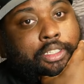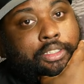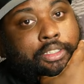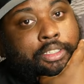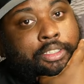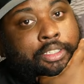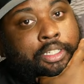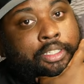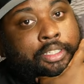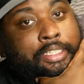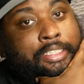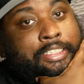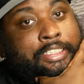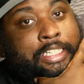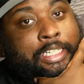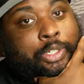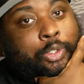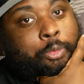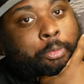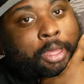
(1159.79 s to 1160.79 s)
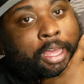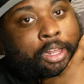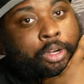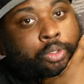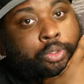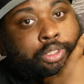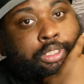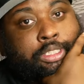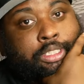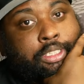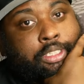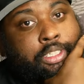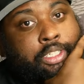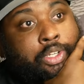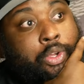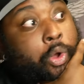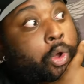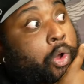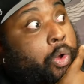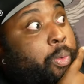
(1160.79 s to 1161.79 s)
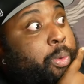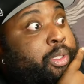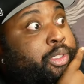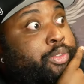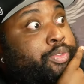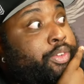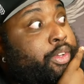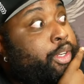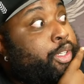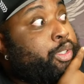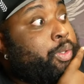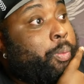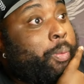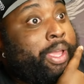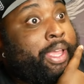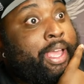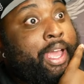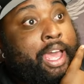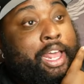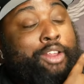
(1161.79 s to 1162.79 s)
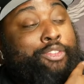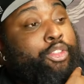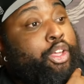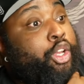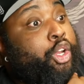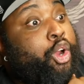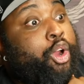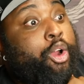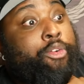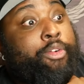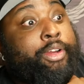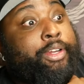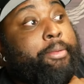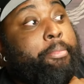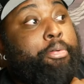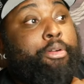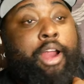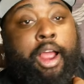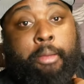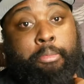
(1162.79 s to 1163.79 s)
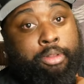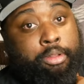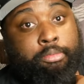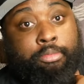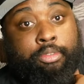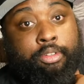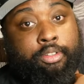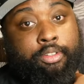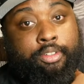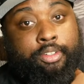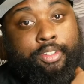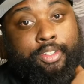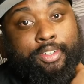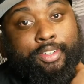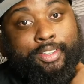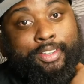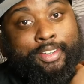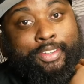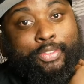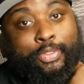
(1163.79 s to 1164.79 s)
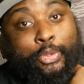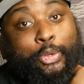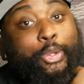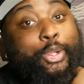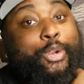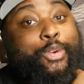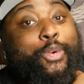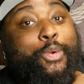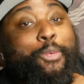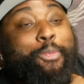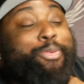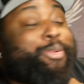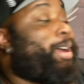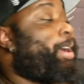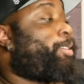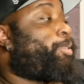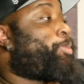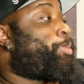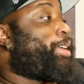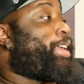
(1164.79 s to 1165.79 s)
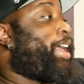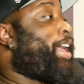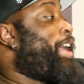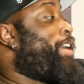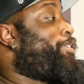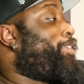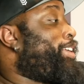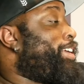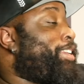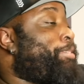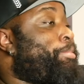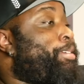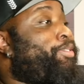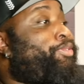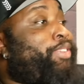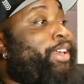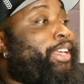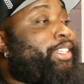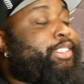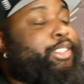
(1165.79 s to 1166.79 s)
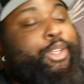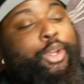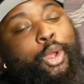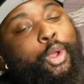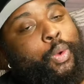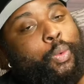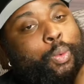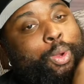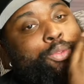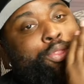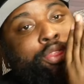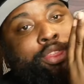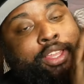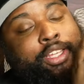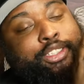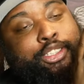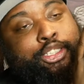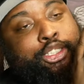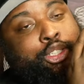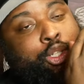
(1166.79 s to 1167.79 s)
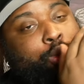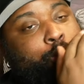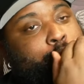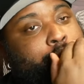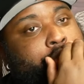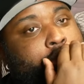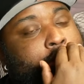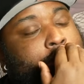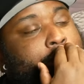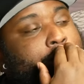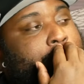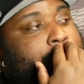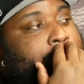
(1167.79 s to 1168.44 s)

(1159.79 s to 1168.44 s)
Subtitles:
He's like these single battles. He always figures a way out of the current problem. The current problem we have can be fixed with this solution.